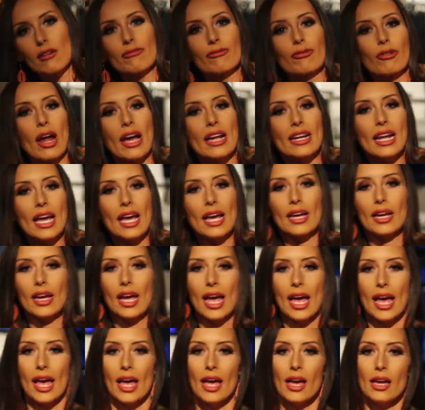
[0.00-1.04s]
Friday,
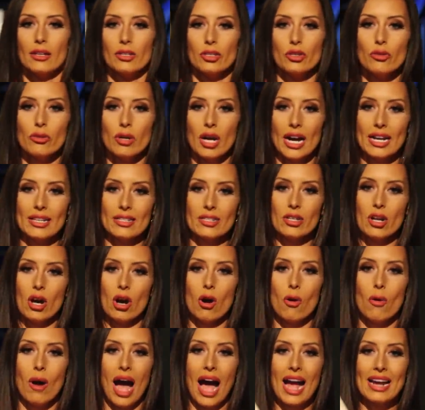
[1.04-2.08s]
and you guys
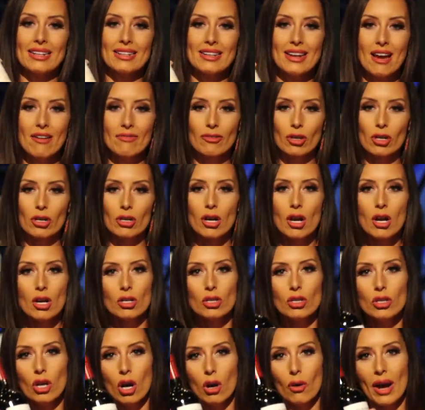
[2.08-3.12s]
know I never
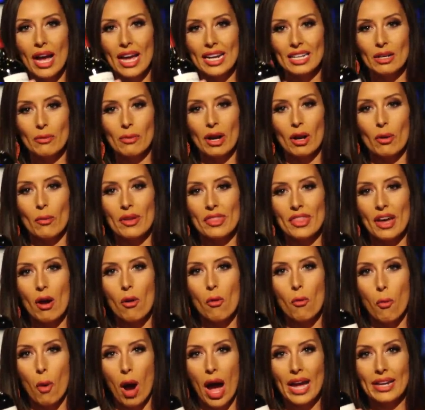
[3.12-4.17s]
go anywhere
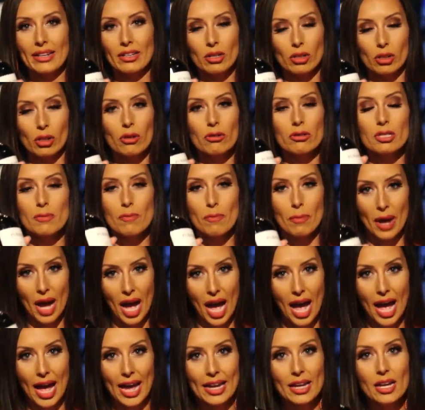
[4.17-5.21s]
without wine close
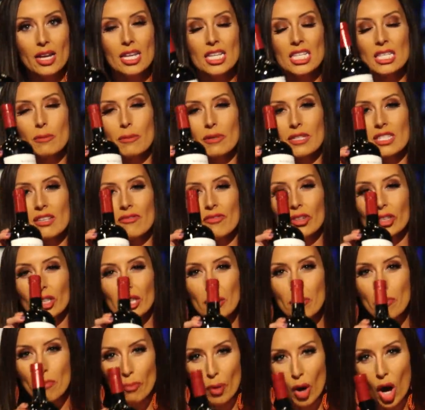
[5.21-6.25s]
by,
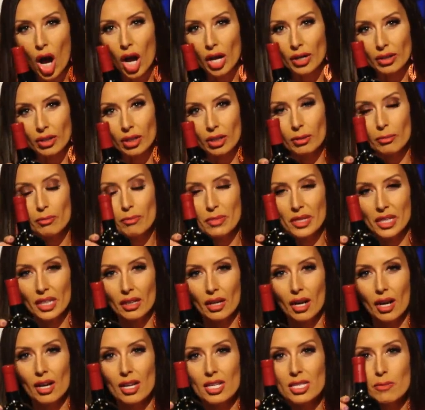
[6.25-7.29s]
specifically Bonner,
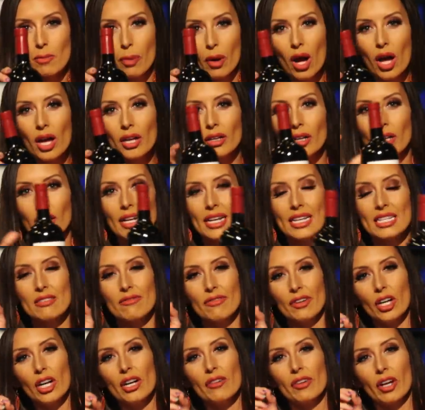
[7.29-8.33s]
because Bonner is
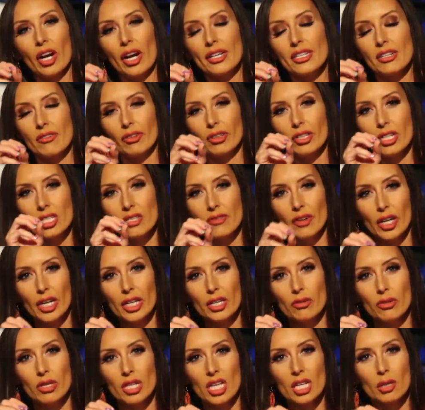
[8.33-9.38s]
very, very different. It's
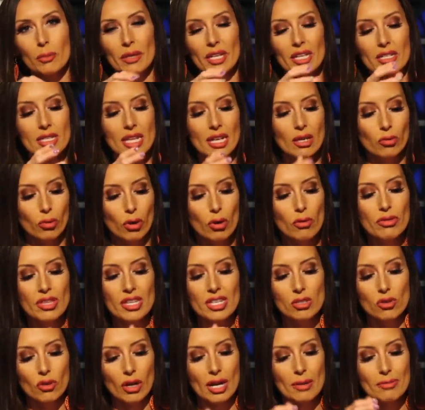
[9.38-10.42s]
very unique because they grow
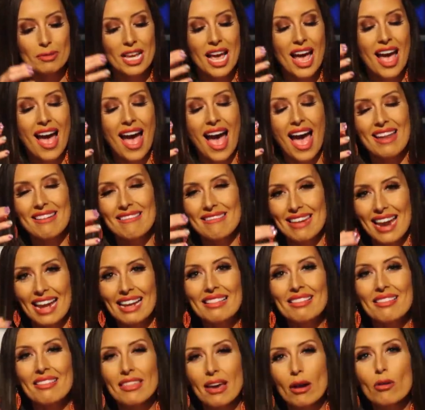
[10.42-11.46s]
these grapes at
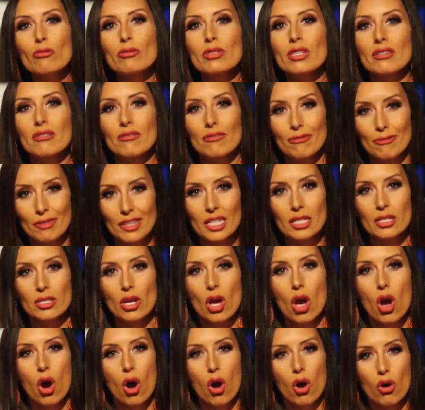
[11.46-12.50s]
nine thousand feet
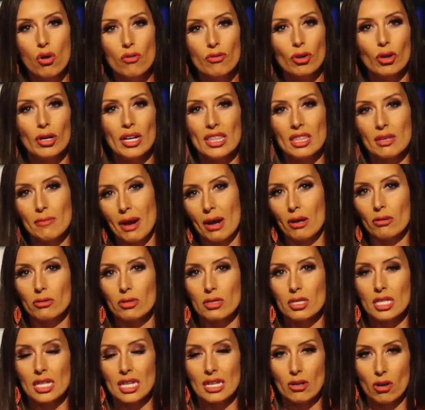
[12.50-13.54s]
over in the
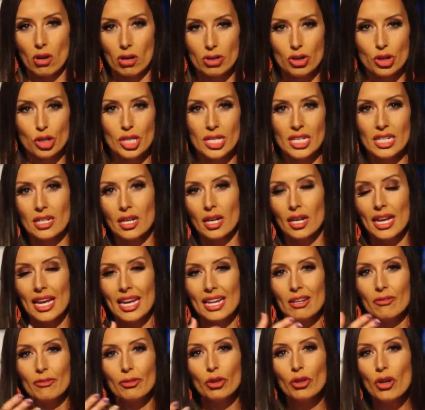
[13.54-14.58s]
mountains in Argentina.
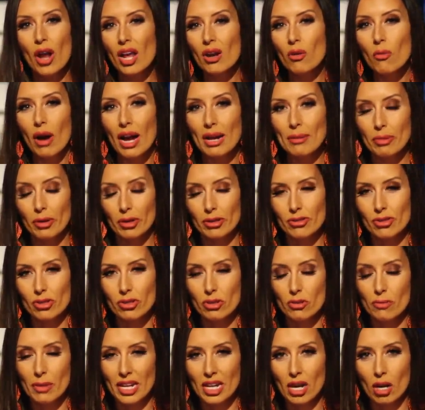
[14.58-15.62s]
And if you're not a wine person,
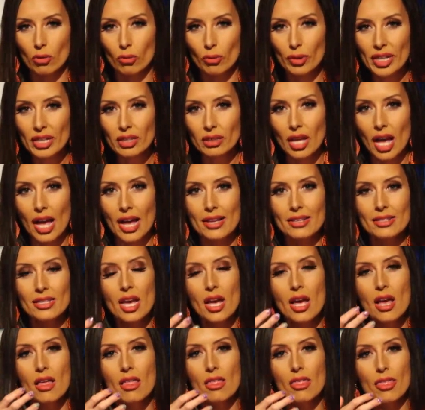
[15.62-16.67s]
you may not realize
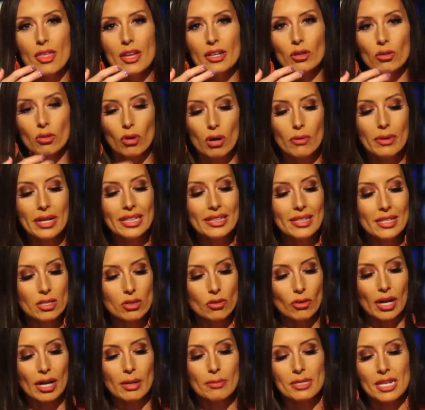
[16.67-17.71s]
that growing these
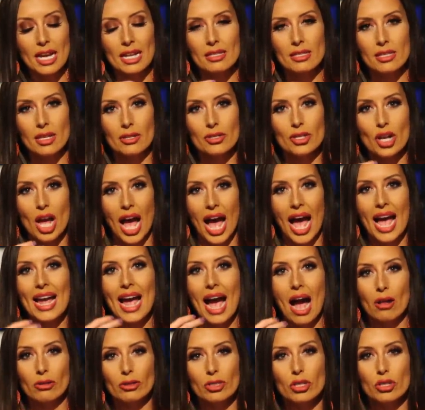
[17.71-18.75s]
grapes at such a high
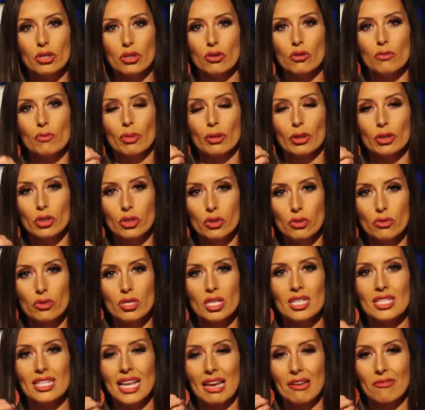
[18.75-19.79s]
altitude
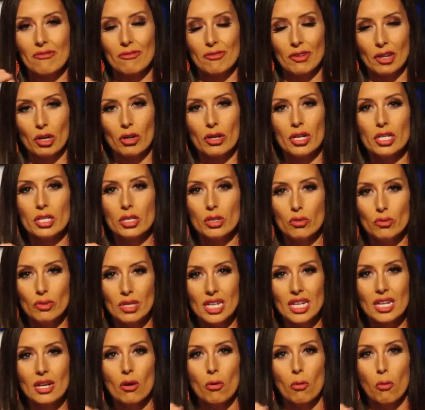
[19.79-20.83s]
produces a very
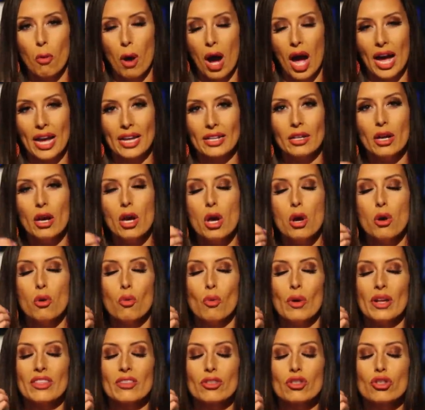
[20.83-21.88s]
unique wine
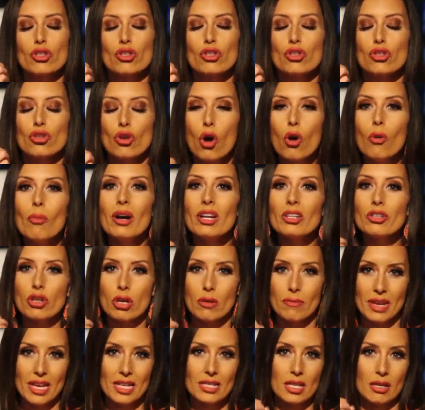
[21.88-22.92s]
with so much
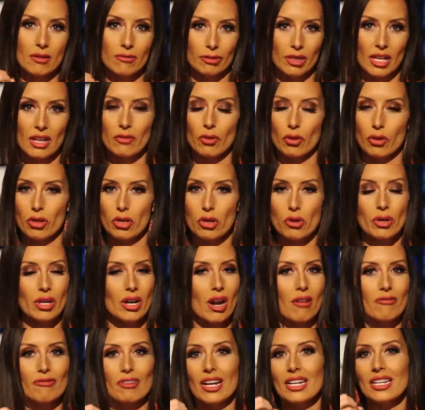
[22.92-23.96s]
amazing flavor that you
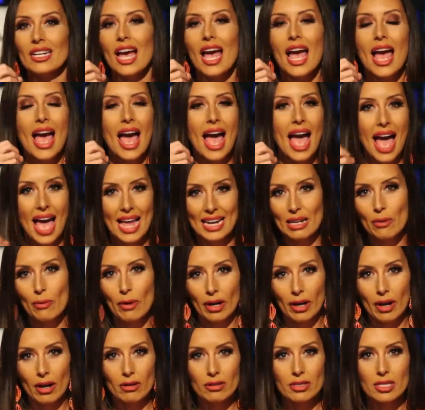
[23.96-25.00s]
cannot find
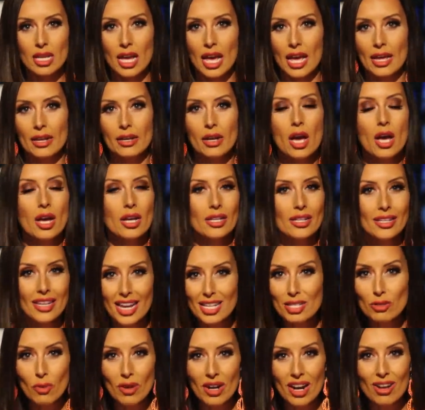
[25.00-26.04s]
anywhere else. And
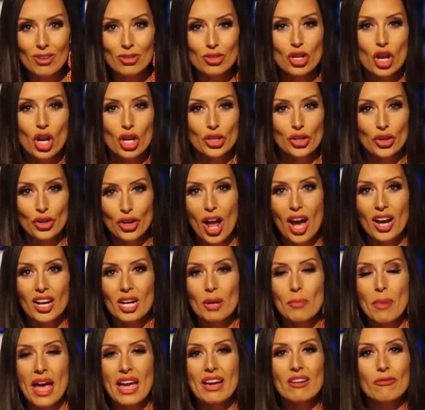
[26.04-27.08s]
guess what else? You're not going
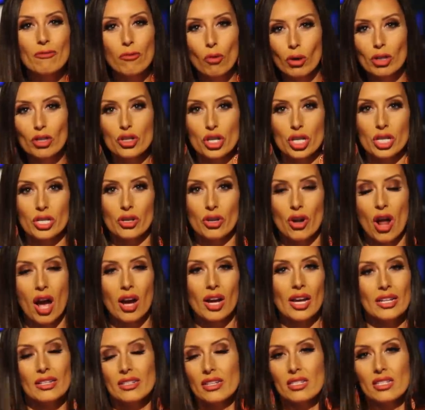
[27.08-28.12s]
to pay a fortune. You're
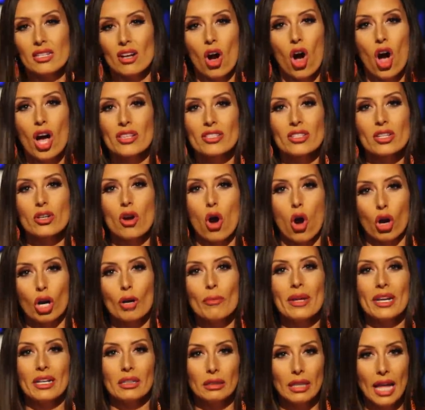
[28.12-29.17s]
not. It doesn't cost an
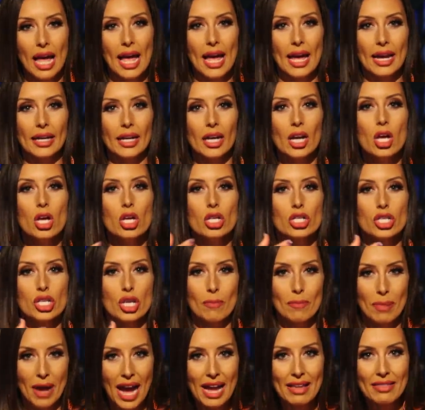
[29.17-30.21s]
arm and a leg to
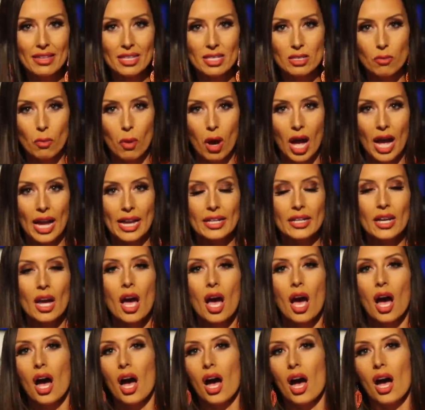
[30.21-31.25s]
buy this wine,
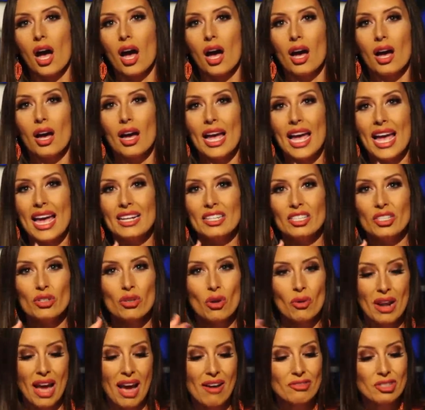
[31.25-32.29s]
uh, and you
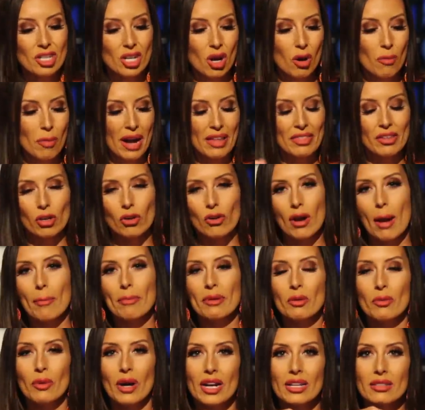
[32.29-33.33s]
don't have to go buy the
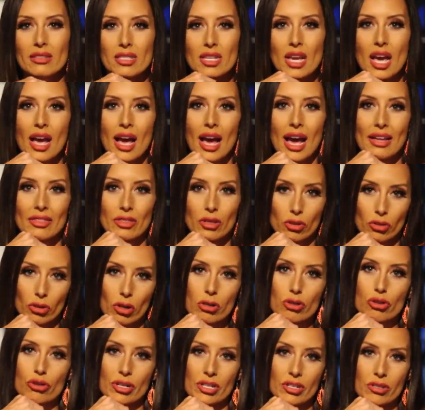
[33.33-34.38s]
crappy wines at the
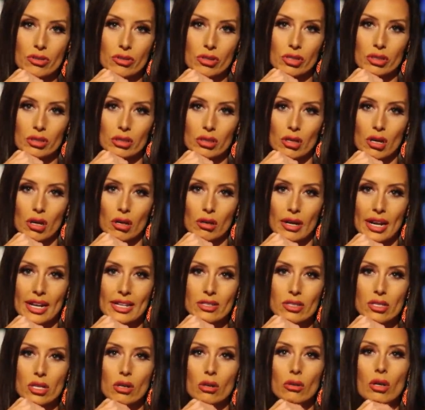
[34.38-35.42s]
grocery store. All
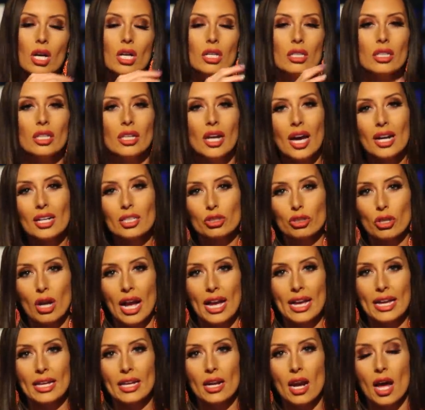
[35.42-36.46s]
right, so you got to
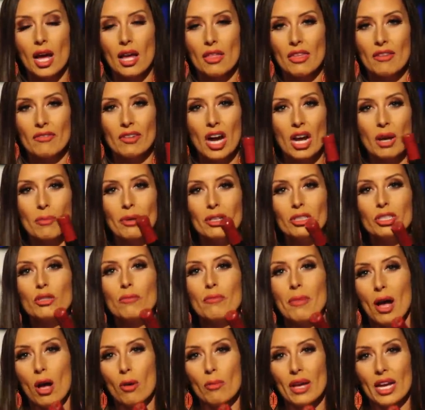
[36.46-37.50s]
try it. Uh, they've got a bunch of
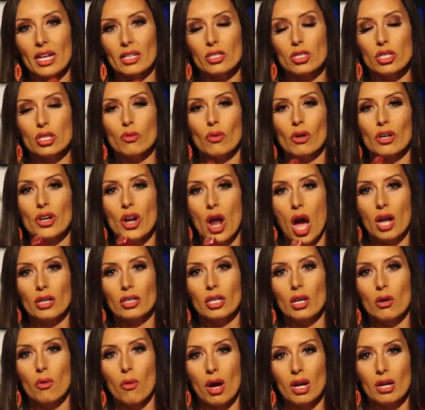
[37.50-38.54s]
Malbecs you are not
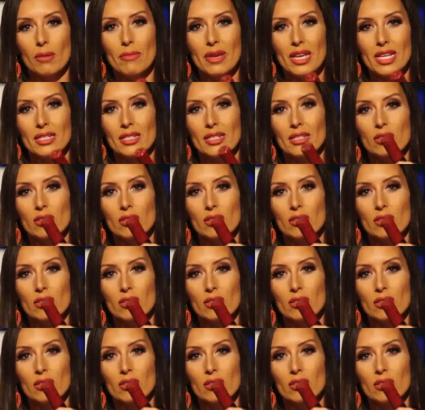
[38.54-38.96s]
going to want to miss.